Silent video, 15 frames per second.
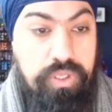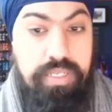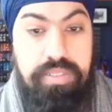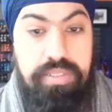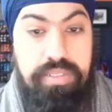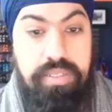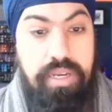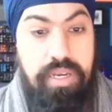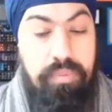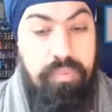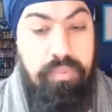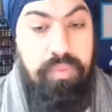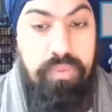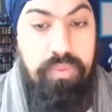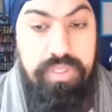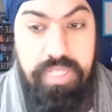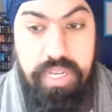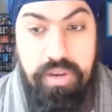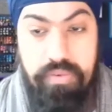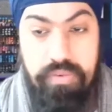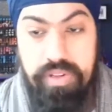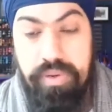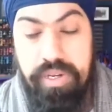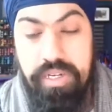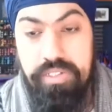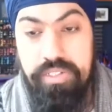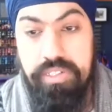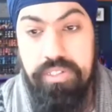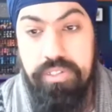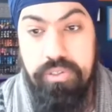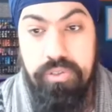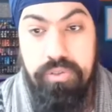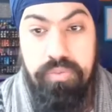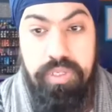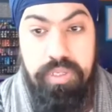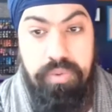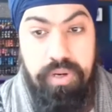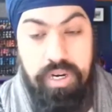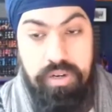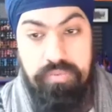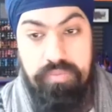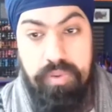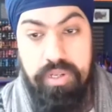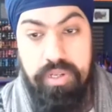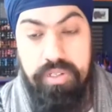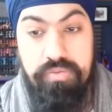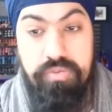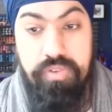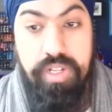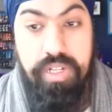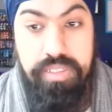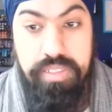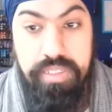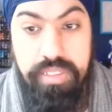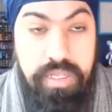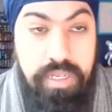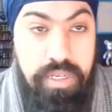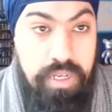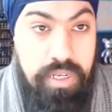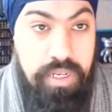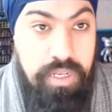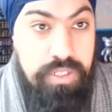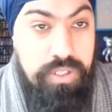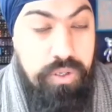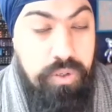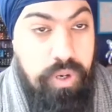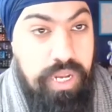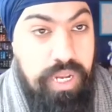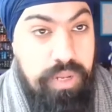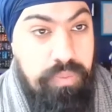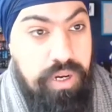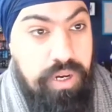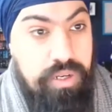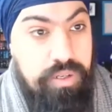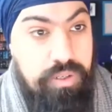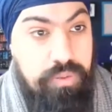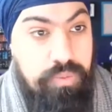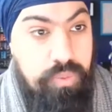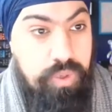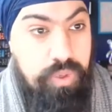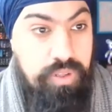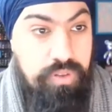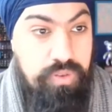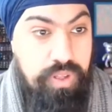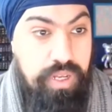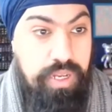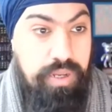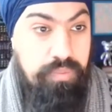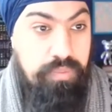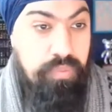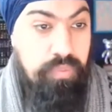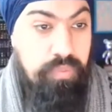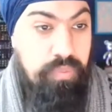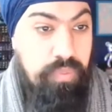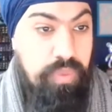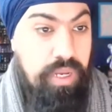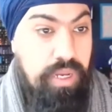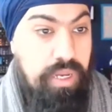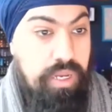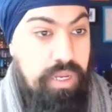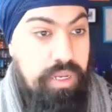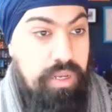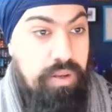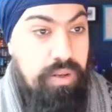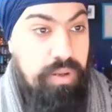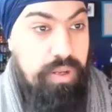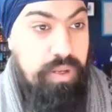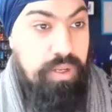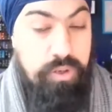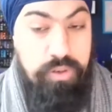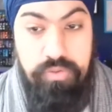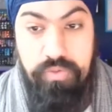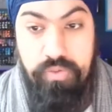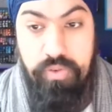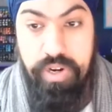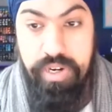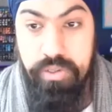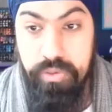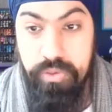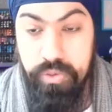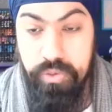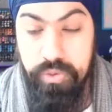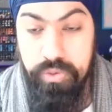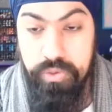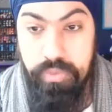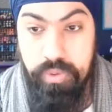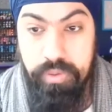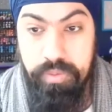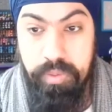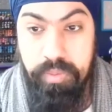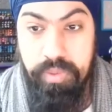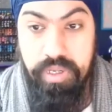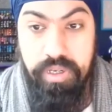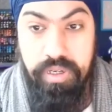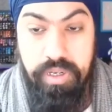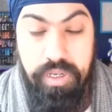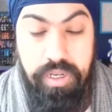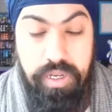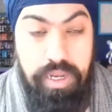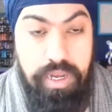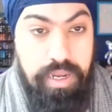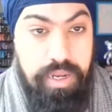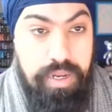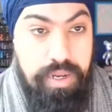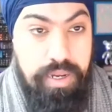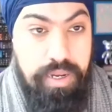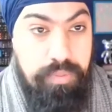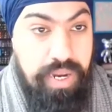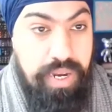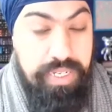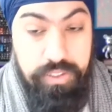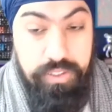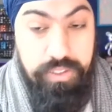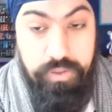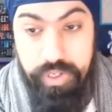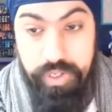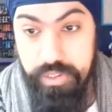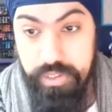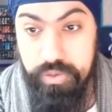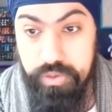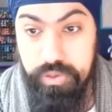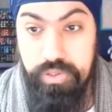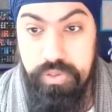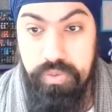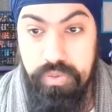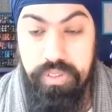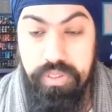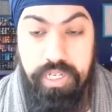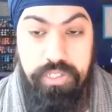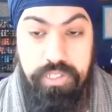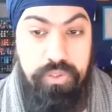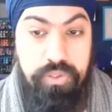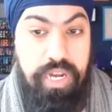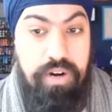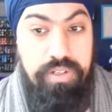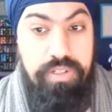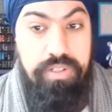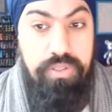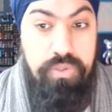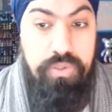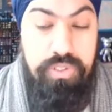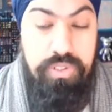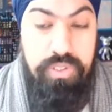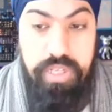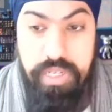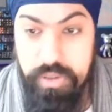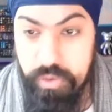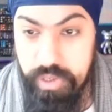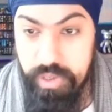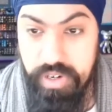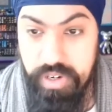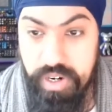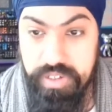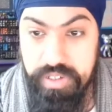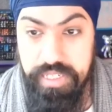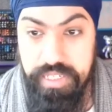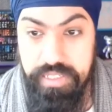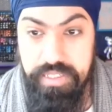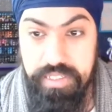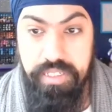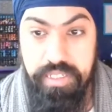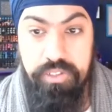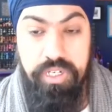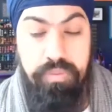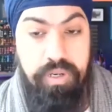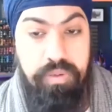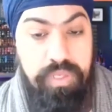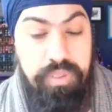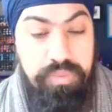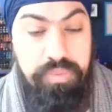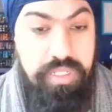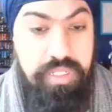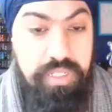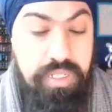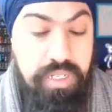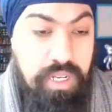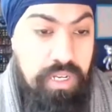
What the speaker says: yes. It was definitely a pleasure to be part of Positive Realities. So I partnered up with a good friend who's also a board member at Create Central, Nigel Harris, who's creative director at Jellybob Limited.